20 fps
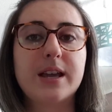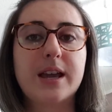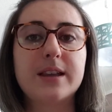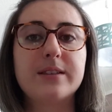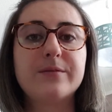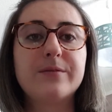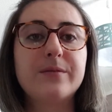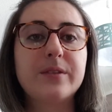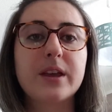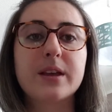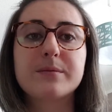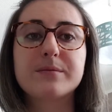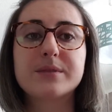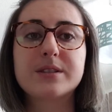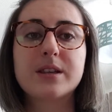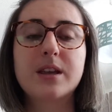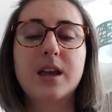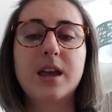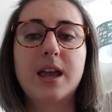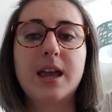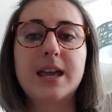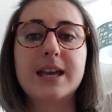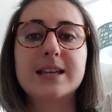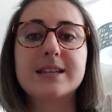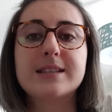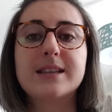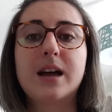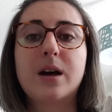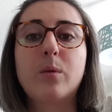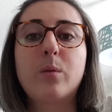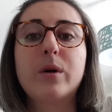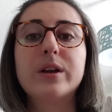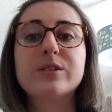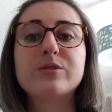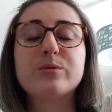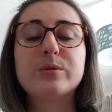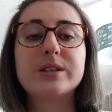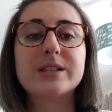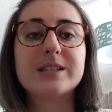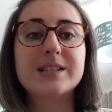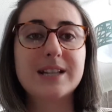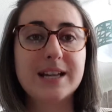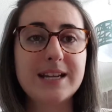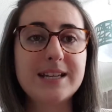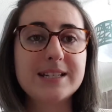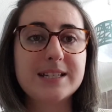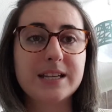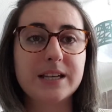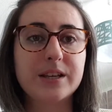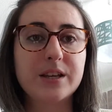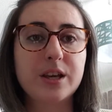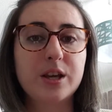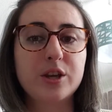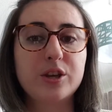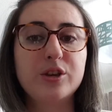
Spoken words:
and films is that when translating,